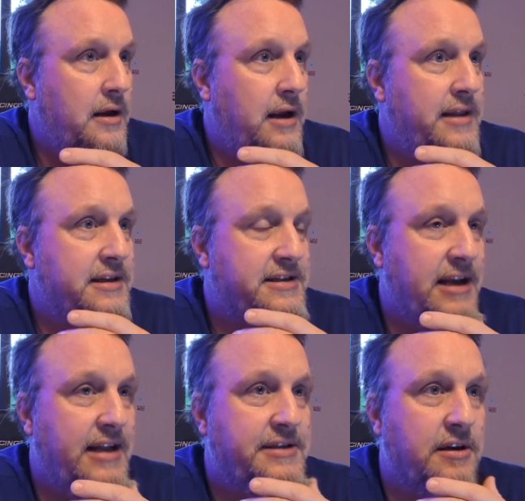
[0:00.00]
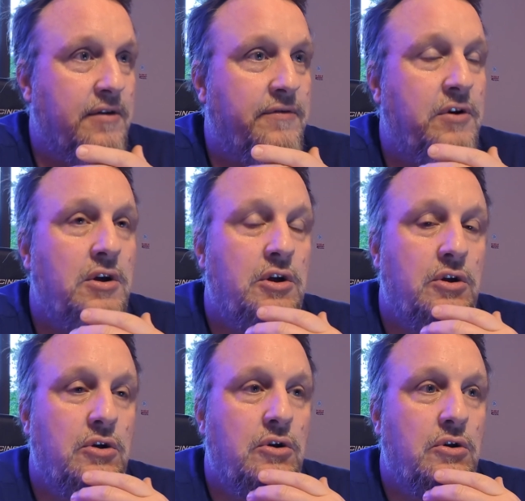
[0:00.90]
in the sense of,
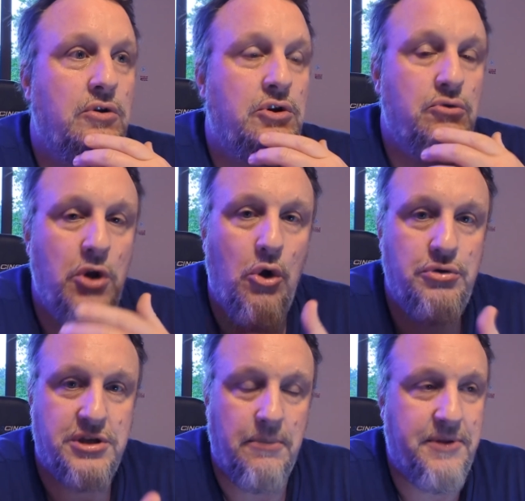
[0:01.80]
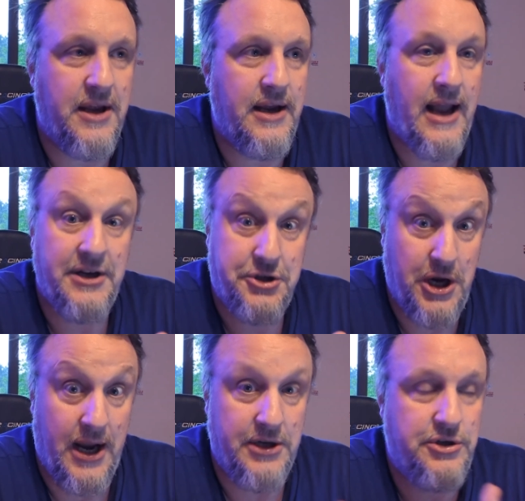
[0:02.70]
something has
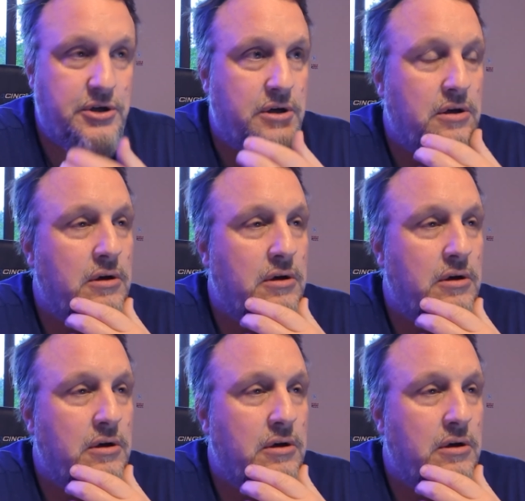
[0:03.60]
changed.